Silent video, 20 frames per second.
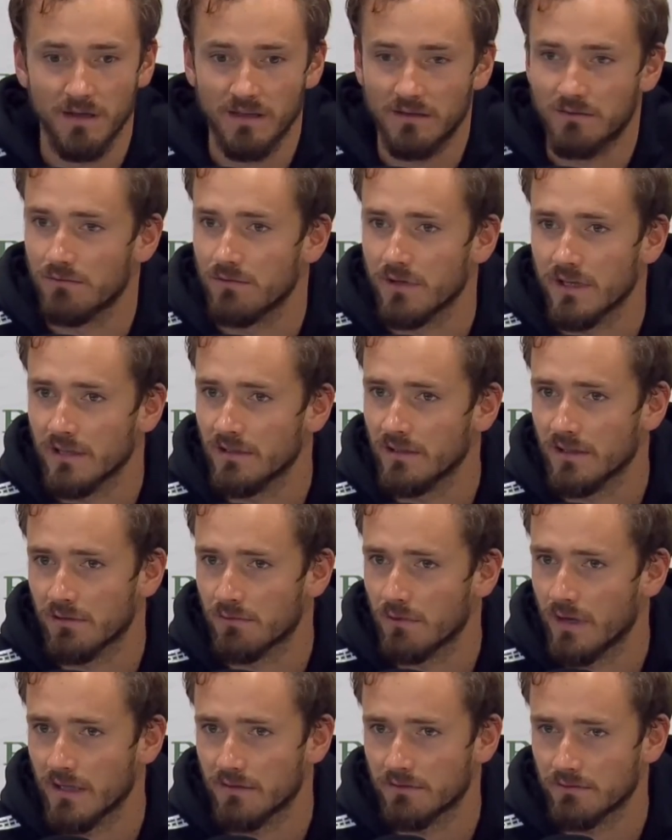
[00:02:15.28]
Saying that he
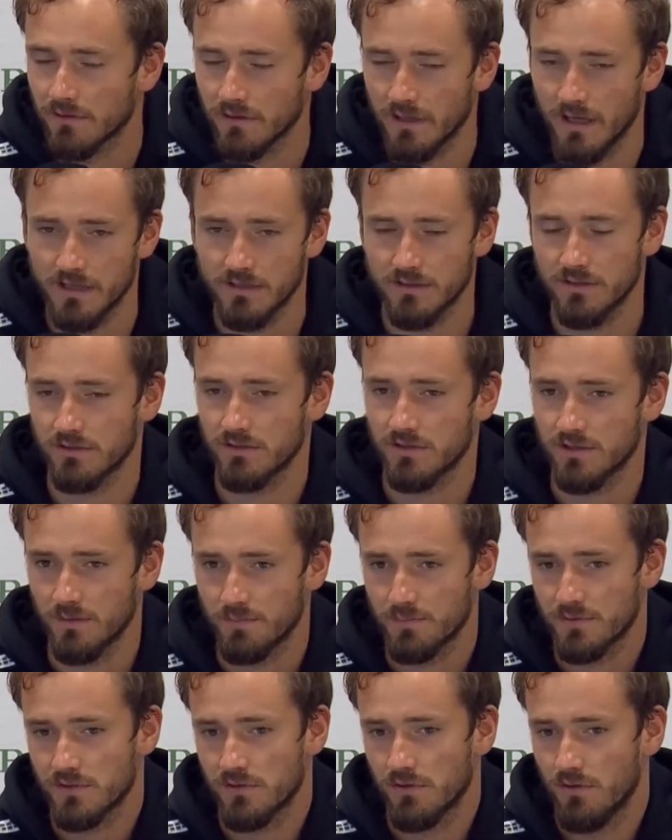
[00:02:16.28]
did feel better with clay,
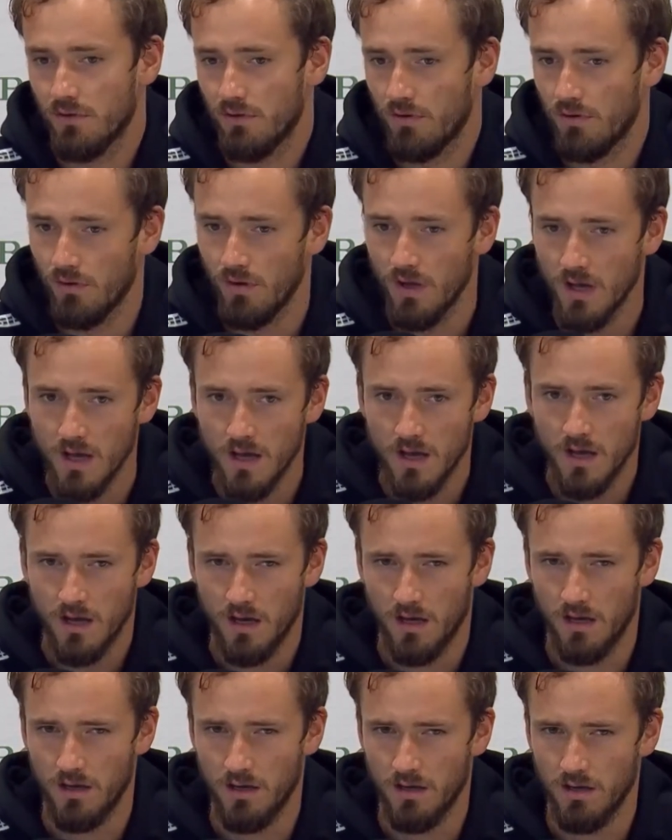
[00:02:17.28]
however, he was happy
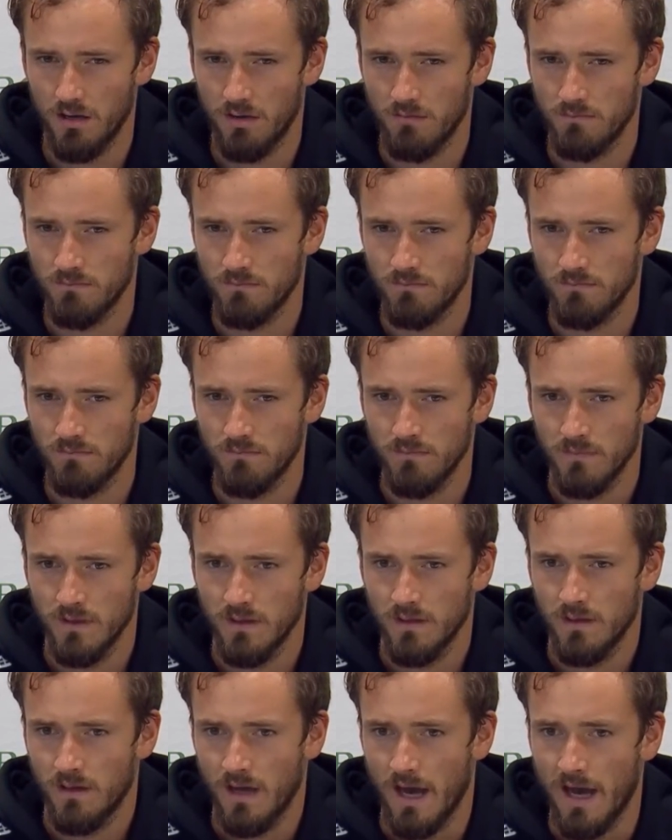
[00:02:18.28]
for the clay court season to be
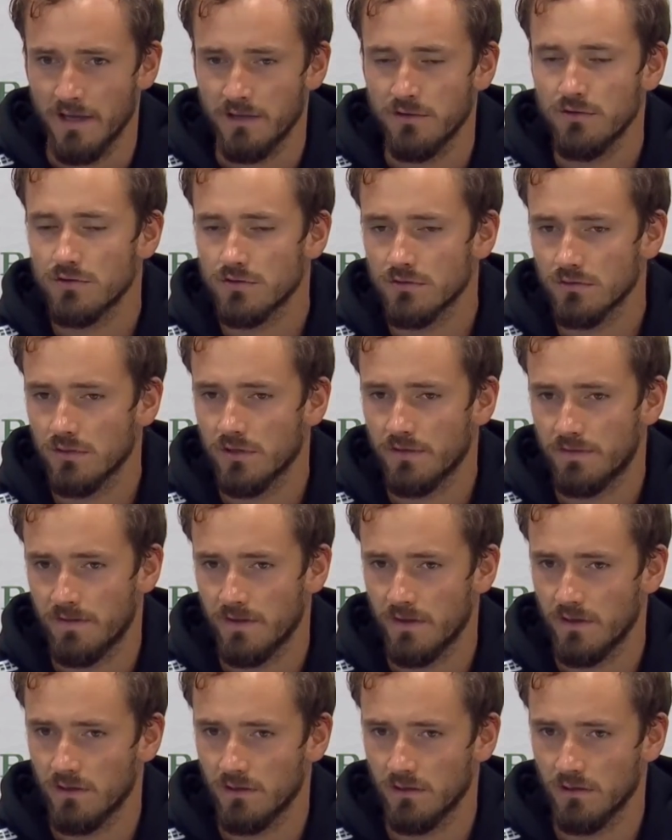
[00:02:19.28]
over. So
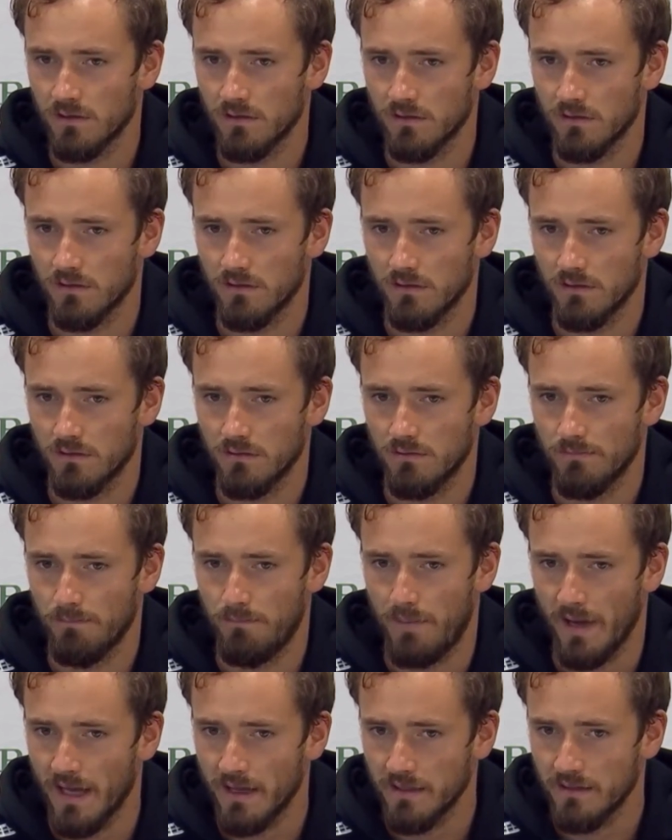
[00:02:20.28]
maybe he can bounce back quite
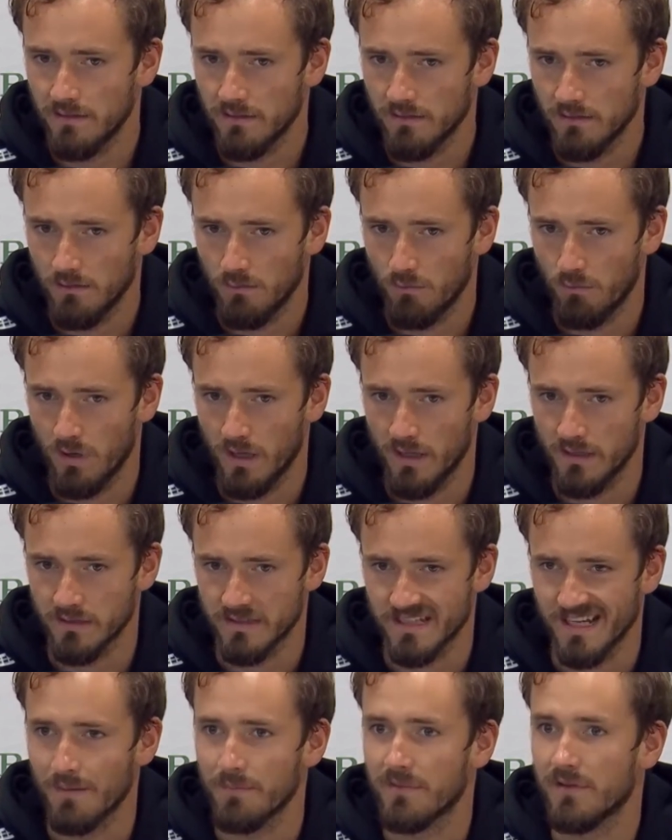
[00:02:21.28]
quickly for the
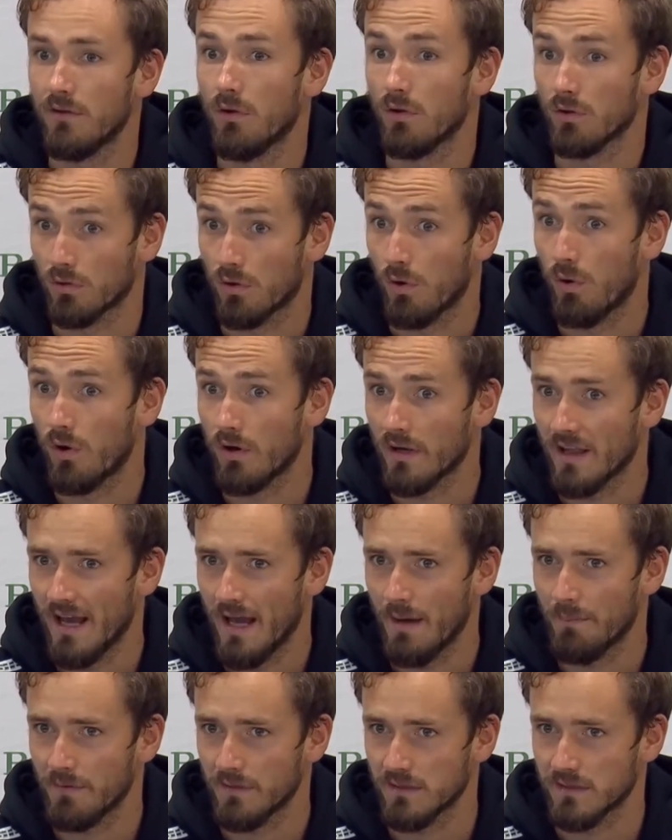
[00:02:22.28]
grass court preparation
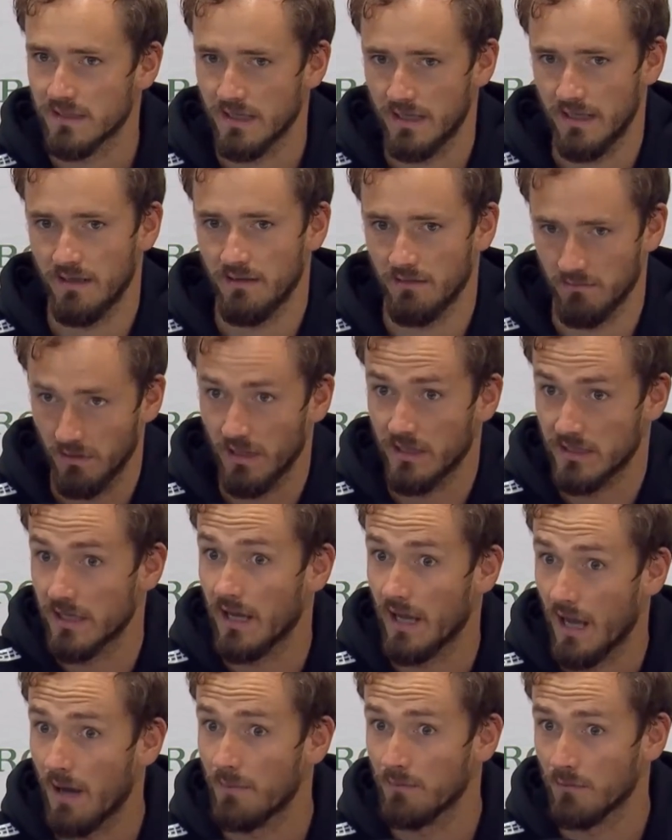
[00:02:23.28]
tournaments.
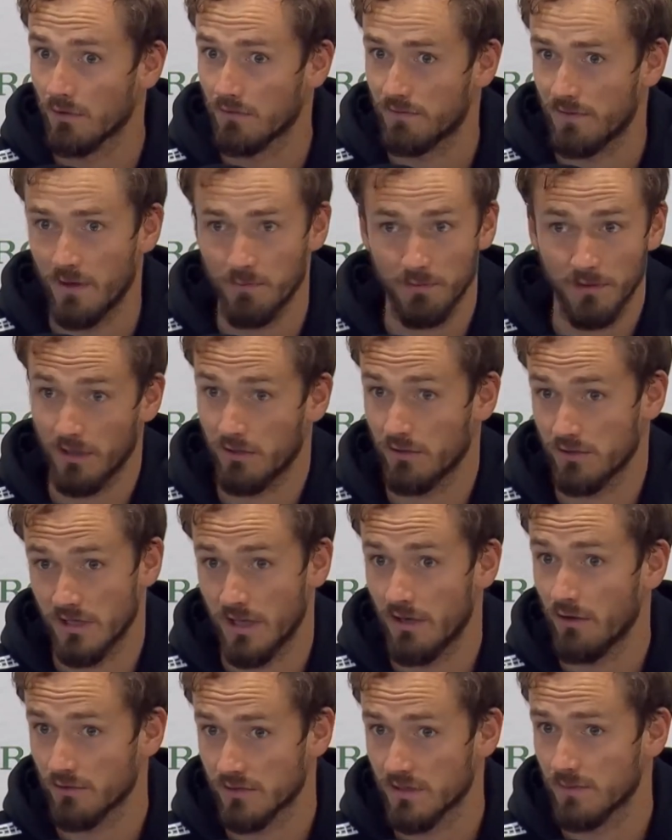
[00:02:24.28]
So we'll have to wait and
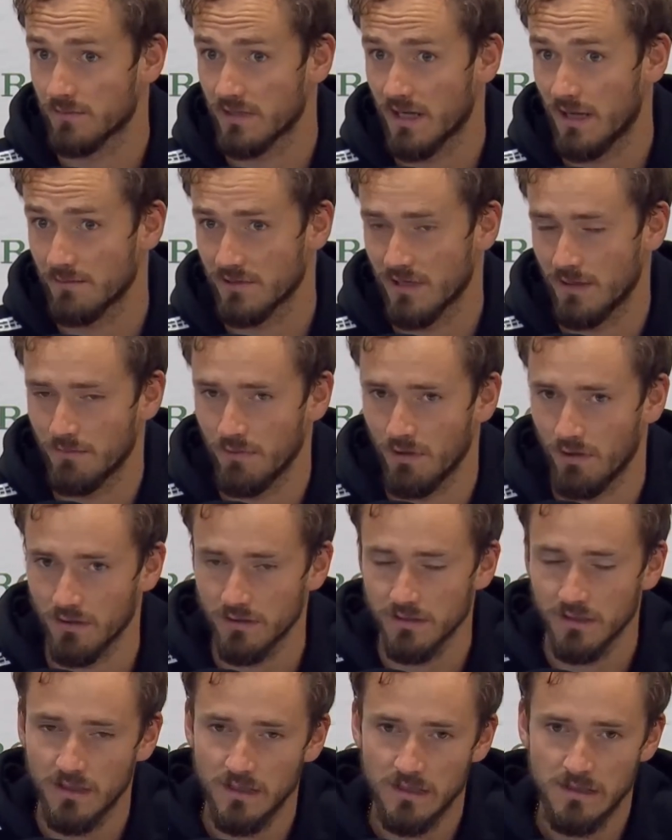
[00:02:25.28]
see. So
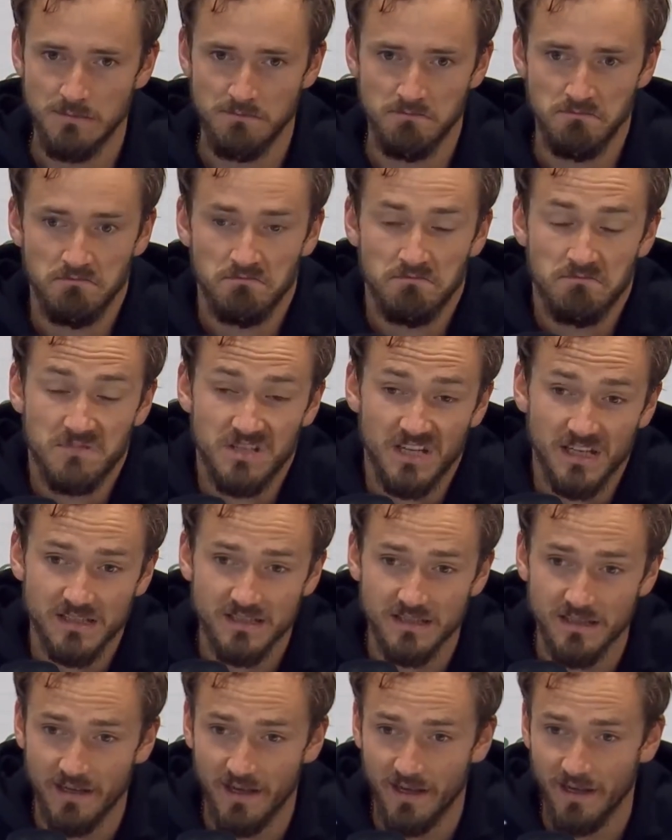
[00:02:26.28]
thank you so much for watching and
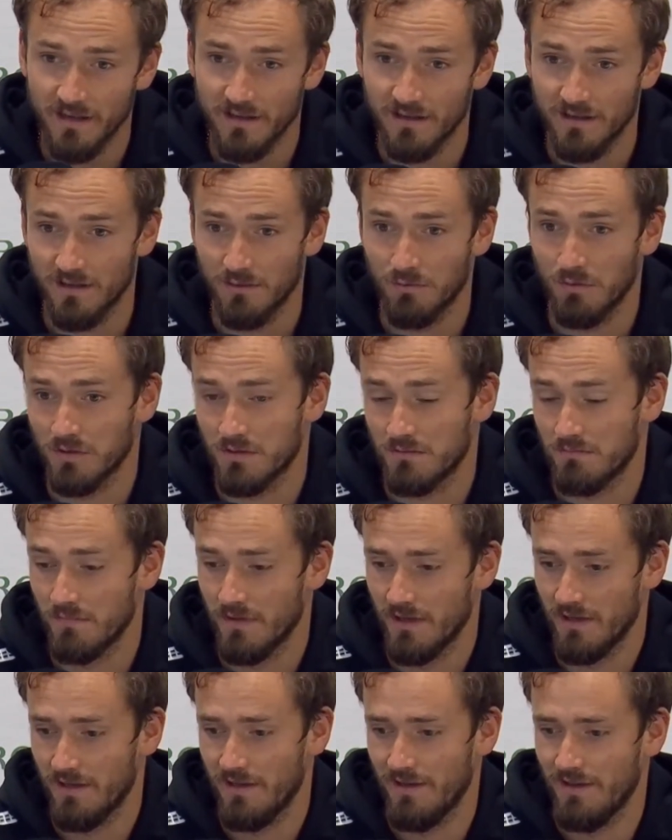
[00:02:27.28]
listening.
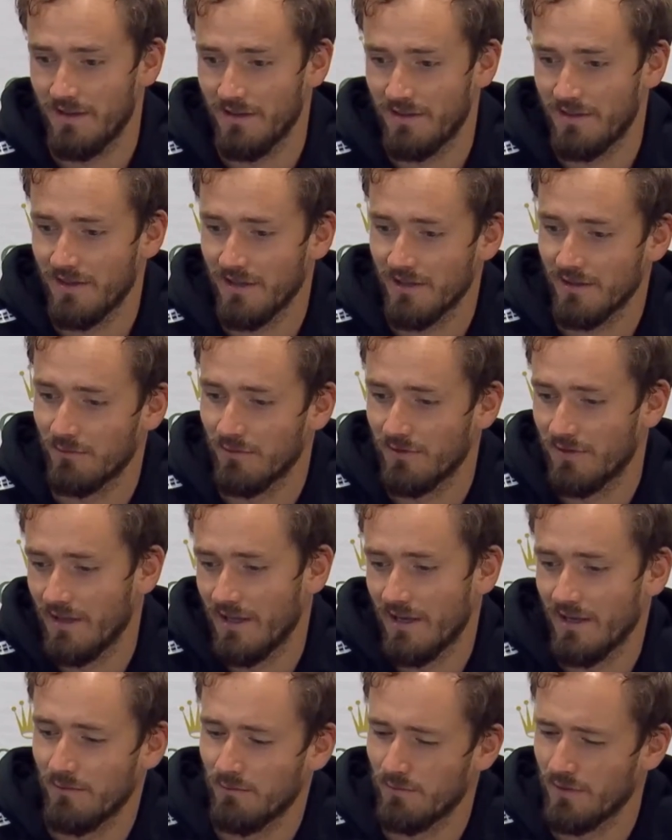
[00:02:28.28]
Don't forget to subscribe.
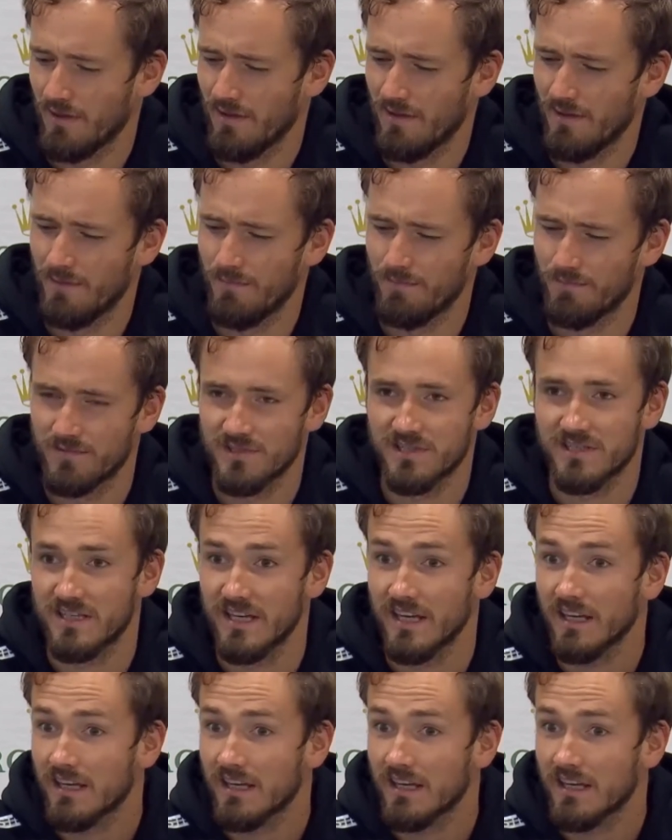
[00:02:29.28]
Take care and peace.